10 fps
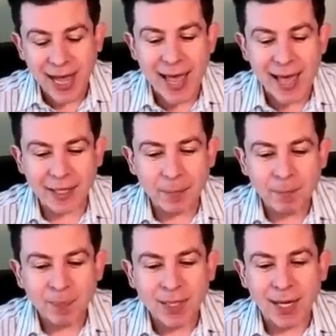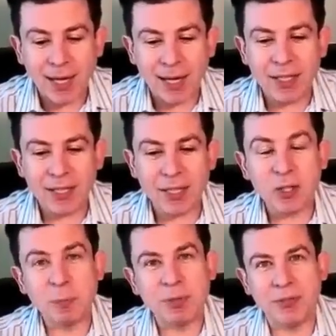and uh, they looked
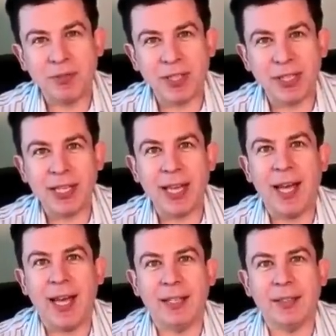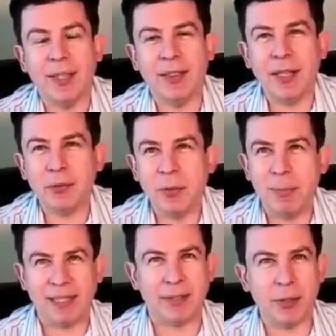specifically at, I think it was in
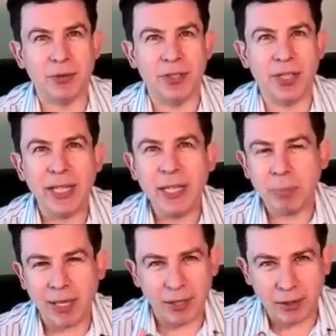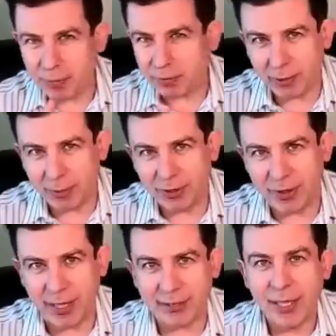Mexico City, but I could be wrong about
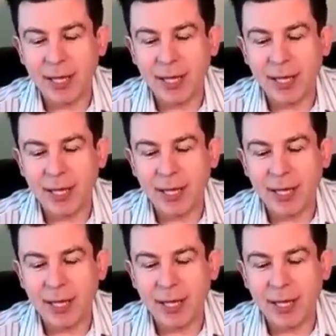that,